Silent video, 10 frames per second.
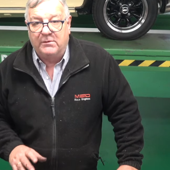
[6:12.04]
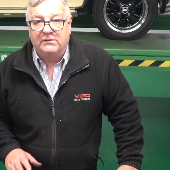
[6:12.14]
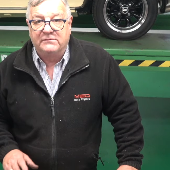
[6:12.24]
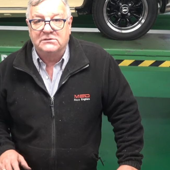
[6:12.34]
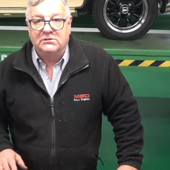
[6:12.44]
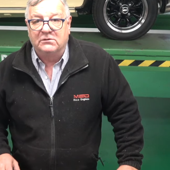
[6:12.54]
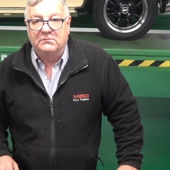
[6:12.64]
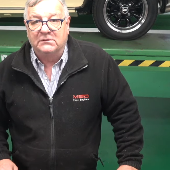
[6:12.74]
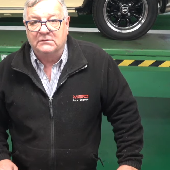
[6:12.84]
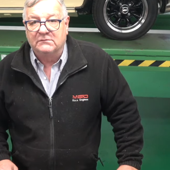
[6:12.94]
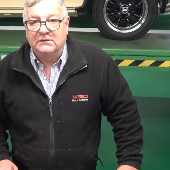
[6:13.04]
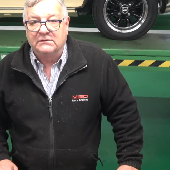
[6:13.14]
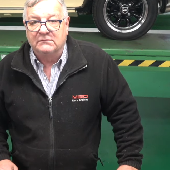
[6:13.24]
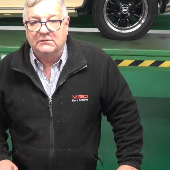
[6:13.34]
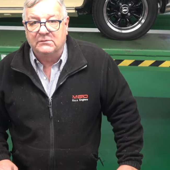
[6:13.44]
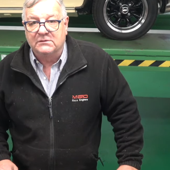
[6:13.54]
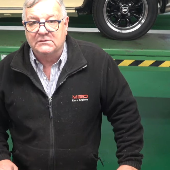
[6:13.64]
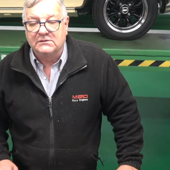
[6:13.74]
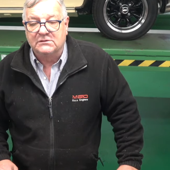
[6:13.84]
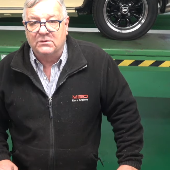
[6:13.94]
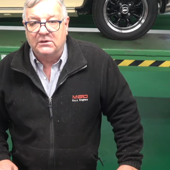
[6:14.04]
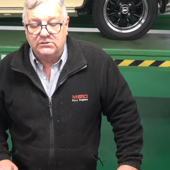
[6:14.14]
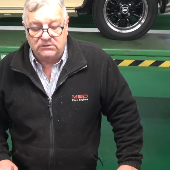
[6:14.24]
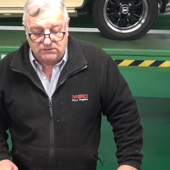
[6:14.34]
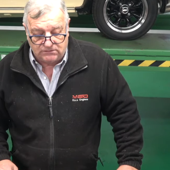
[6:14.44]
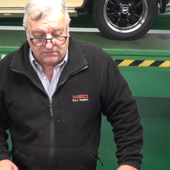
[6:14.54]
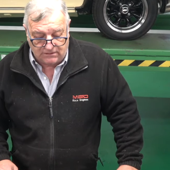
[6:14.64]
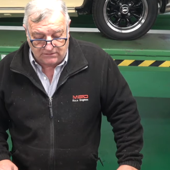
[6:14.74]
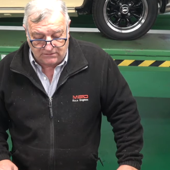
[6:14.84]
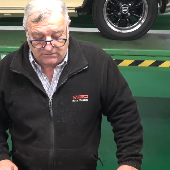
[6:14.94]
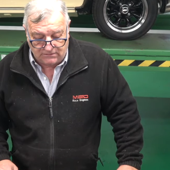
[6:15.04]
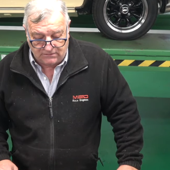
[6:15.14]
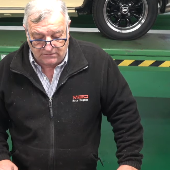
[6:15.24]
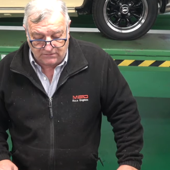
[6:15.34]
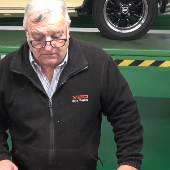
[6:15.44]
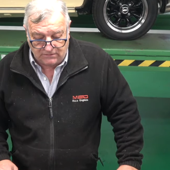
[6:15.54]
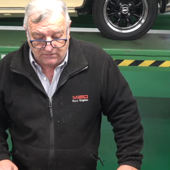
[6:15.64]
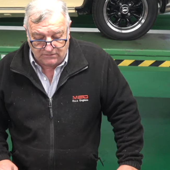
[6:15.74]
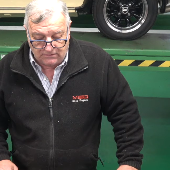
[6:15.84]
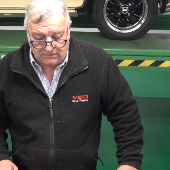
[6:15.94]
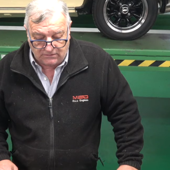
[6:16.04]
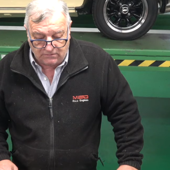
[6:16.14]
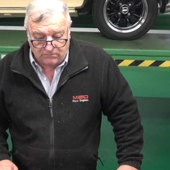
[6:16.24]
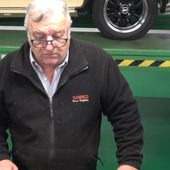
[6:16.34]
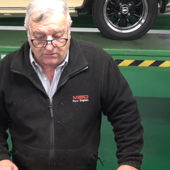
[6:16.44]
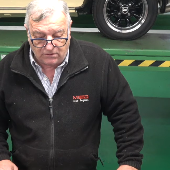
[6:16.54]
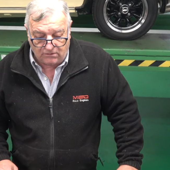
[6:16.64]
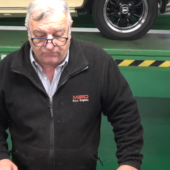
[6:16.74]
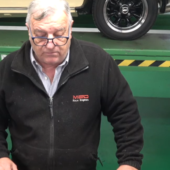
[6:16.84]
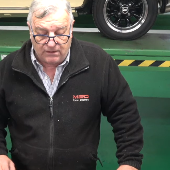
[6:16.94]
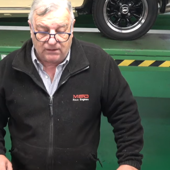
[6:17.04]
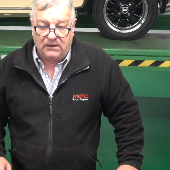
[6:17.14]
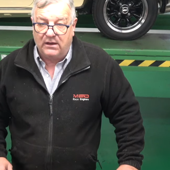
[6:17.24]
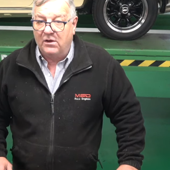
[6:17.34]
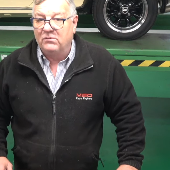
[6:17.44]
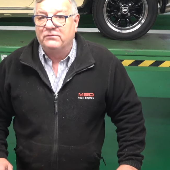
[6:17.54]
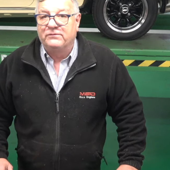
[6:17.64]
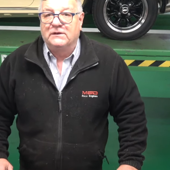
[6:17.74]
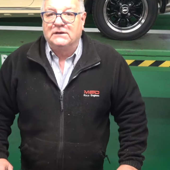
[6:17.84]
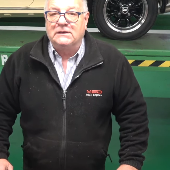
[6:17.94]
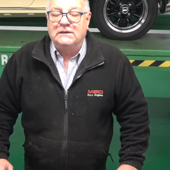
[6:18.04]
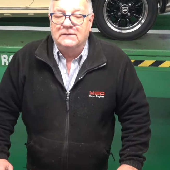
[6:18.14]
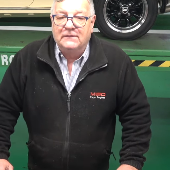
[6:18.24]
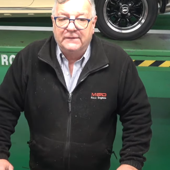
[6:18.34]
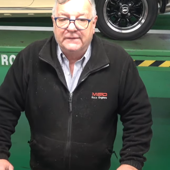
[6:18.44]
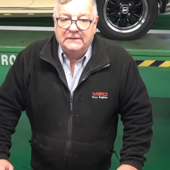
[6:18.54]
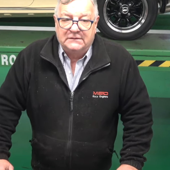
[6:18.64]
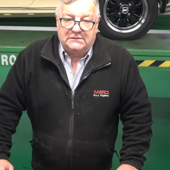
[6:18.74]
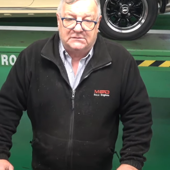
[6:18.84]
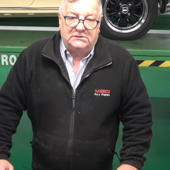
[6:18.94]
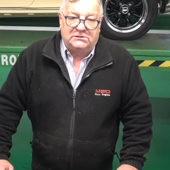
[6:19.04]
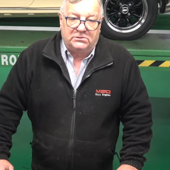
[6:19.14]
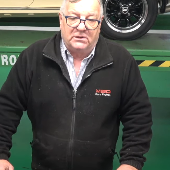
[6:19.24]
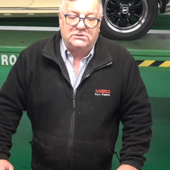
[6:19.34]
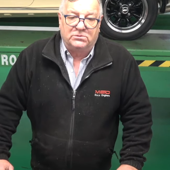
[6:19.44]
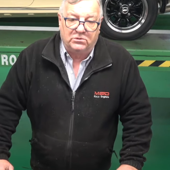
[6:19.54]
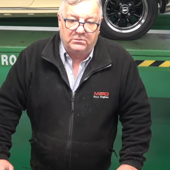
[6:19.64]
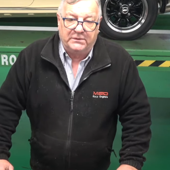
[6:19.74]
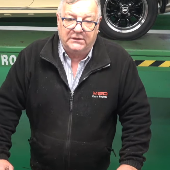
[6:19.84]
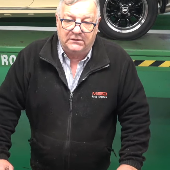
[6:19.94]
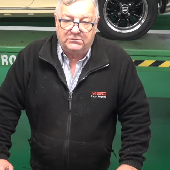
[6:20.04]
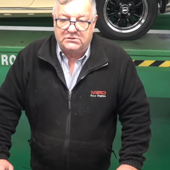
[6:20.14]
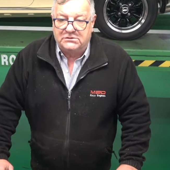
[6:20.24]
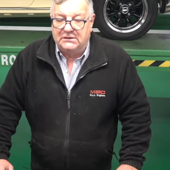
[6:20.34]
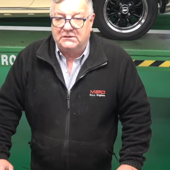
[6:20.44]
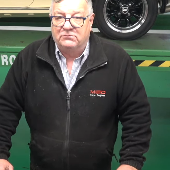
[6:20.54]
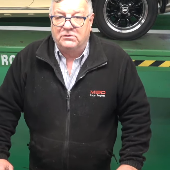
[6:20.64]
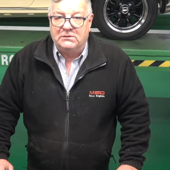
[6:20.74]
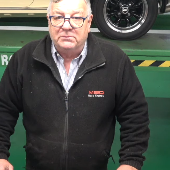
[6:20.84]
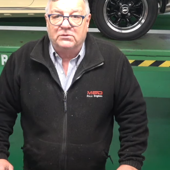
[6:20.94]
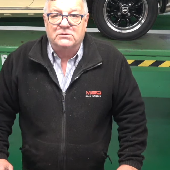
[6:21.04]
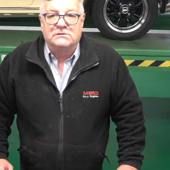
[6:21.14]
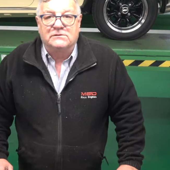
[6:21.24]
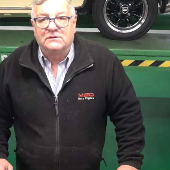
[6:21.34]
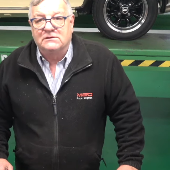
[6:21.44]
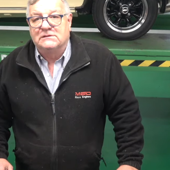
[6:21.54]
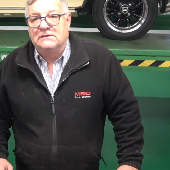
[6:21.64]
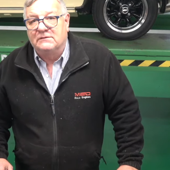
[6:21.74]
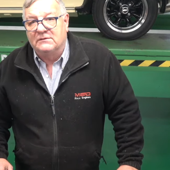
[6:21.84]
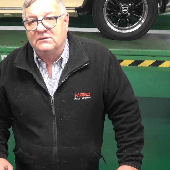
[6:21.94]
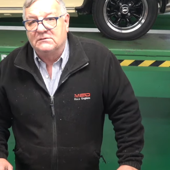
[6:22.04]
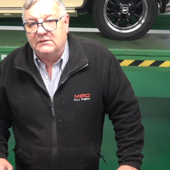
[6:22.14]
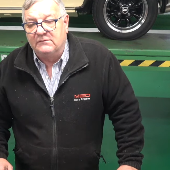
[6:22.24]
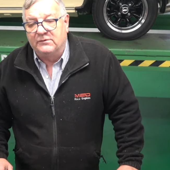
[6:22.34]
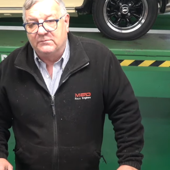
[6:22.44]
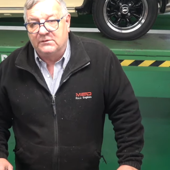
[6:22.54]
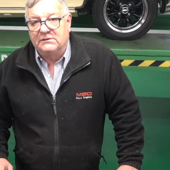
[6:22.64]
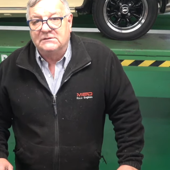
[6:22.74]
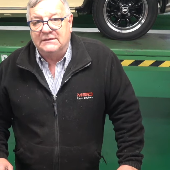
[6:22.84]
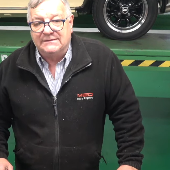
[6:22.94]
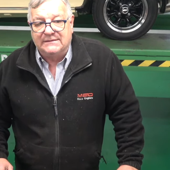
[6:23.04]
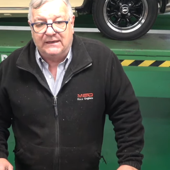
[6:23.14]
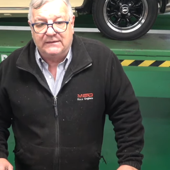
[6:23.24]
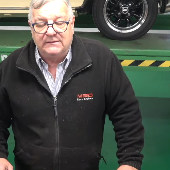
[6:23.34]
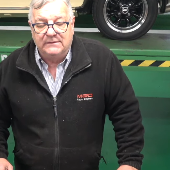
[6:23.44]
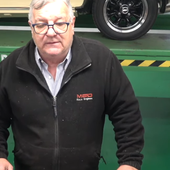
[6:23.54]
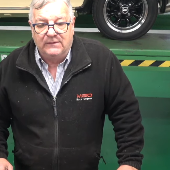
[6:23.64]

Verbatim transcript: over to him and, and see what the situation is, and uh, and we can go from there. Hopefully, the situation will be we will just need a rebore to 1330 from 1310.